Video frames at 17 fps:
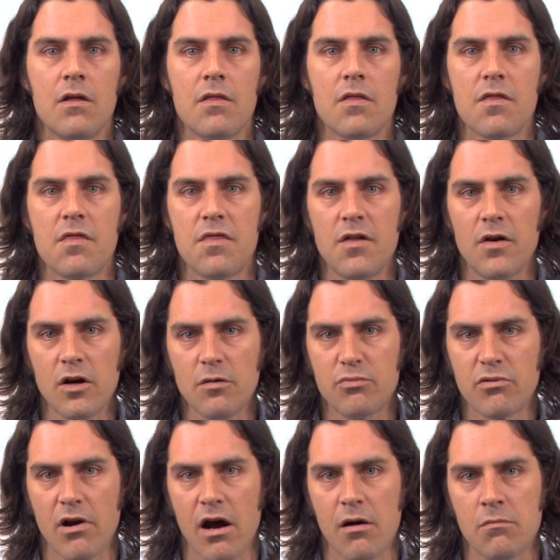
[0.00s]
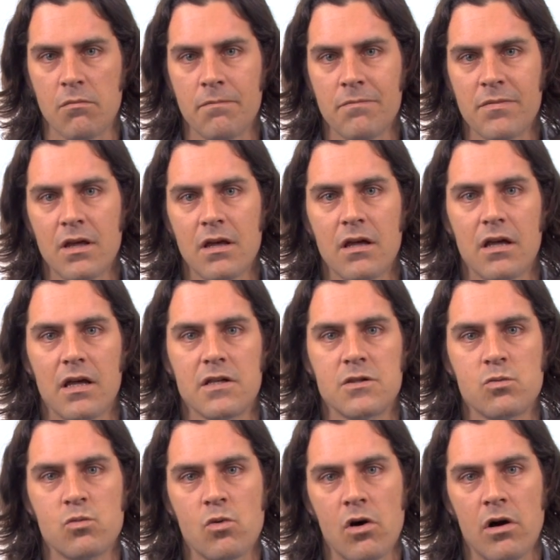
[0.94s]
The third problem is
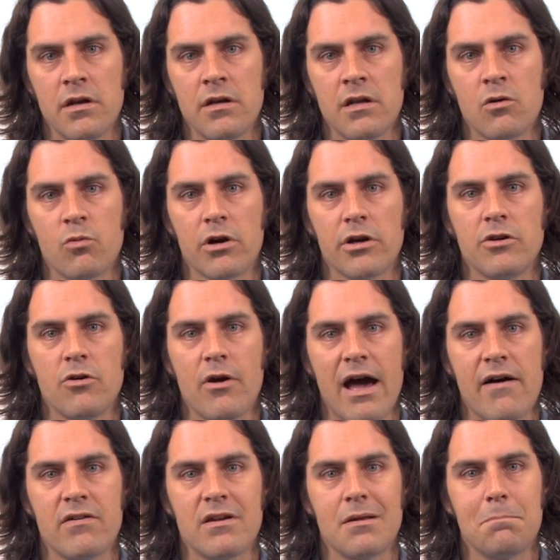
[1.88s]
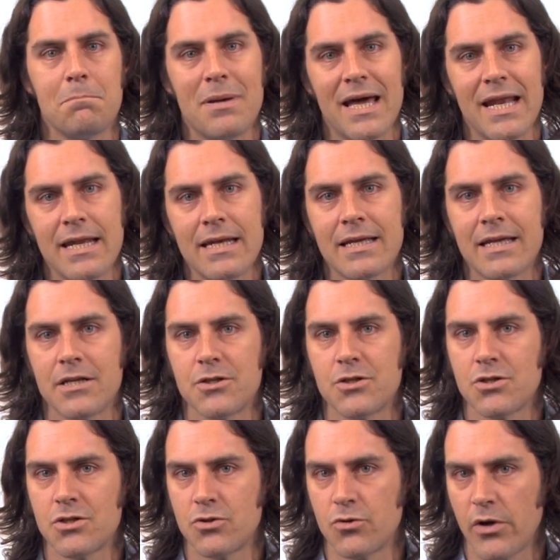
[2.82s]
one where you have an embedded
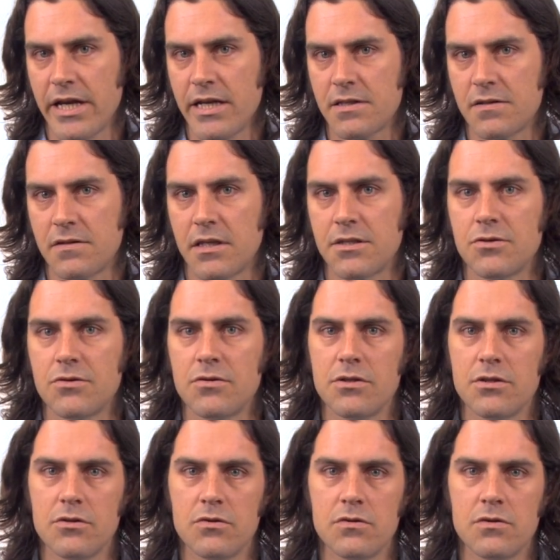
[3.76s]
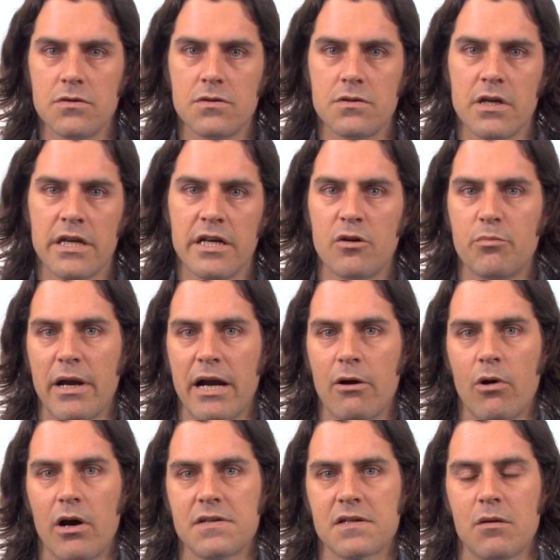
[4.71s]
constraint that you used in your
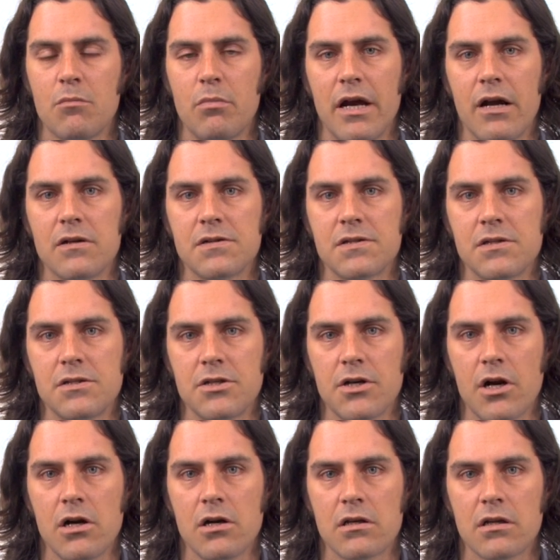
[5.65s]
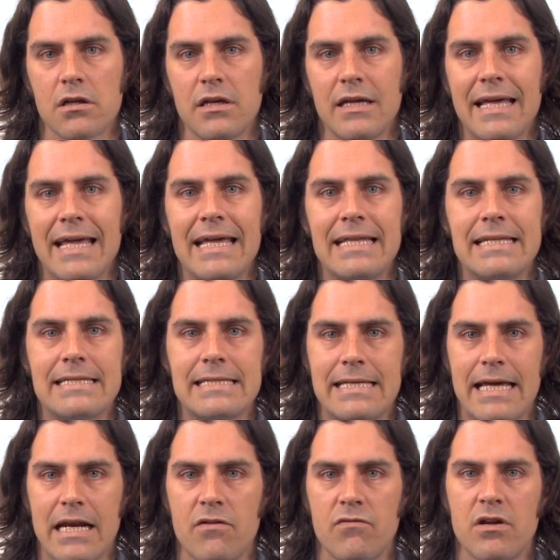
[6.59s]
pairwise comparison chart
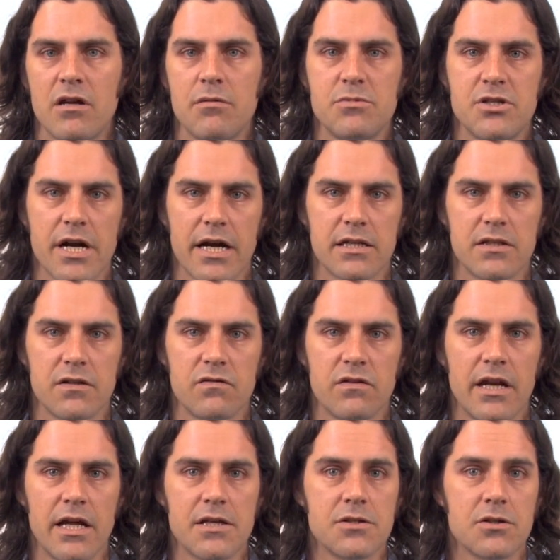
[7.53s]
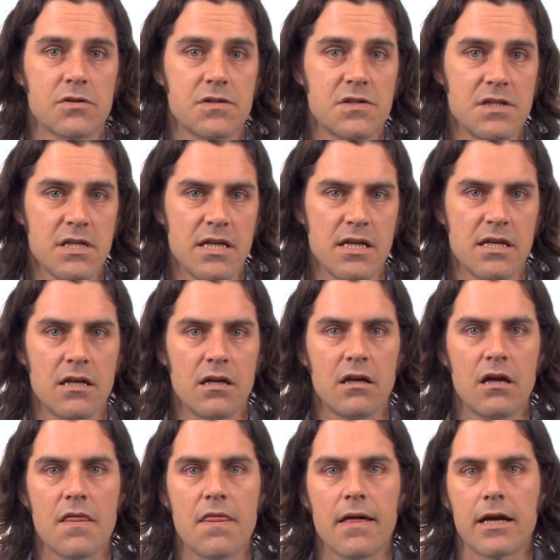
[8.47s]
instead of an objective. And as you'll see,
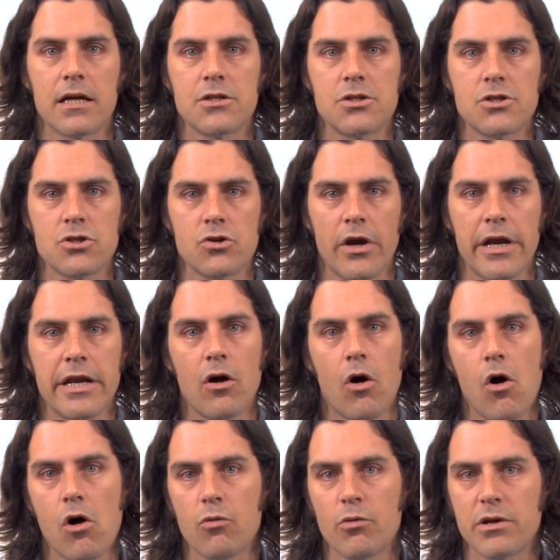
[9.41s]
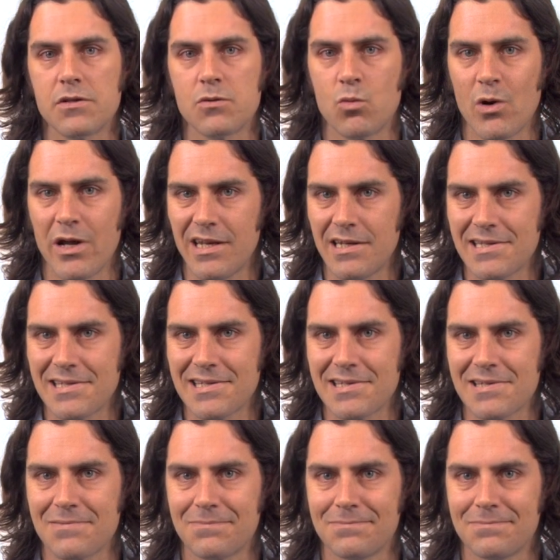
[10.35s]
the constraint always wins.